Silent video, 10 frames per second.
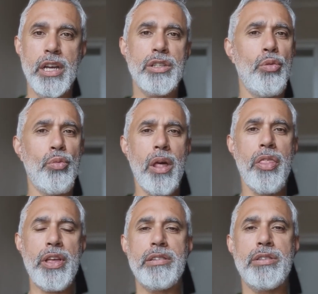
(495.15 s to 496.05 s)
So what
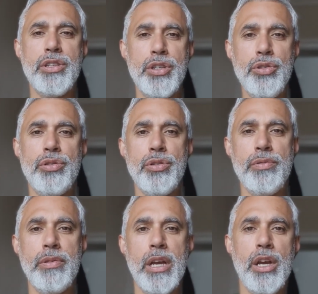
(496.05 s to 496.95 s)
other things do you
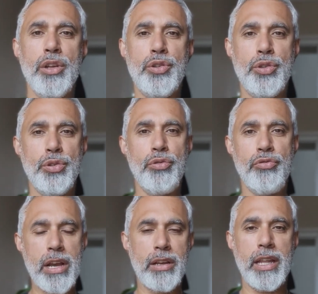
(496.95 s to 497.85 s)
do to
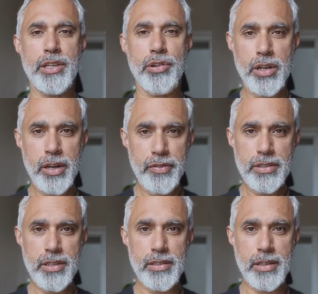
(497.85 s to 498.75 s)
regulate your
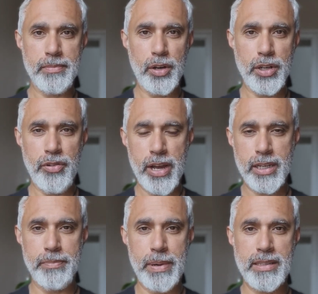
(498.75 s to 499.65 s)
nervous system on a
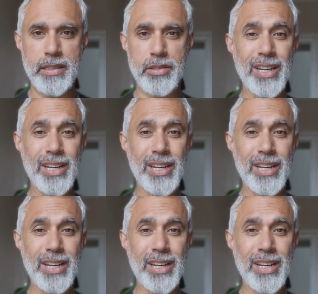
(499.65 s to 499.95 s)
regular basis,